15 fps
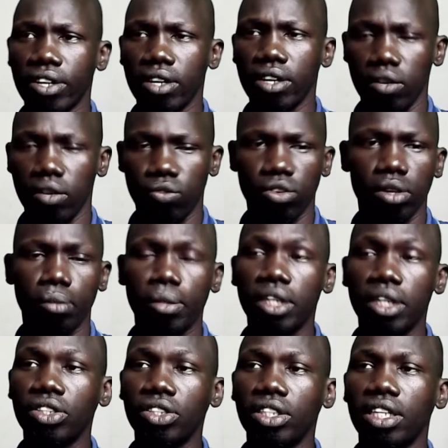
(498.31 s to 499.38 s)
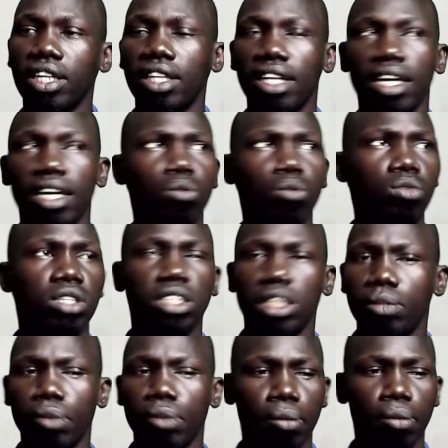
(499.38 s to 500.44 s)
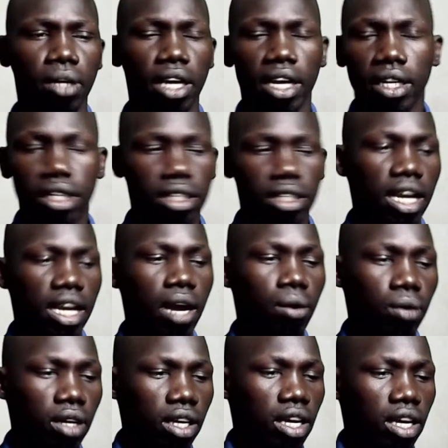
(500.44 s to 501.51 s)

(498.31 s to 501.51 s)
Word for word: information and then we teach people like now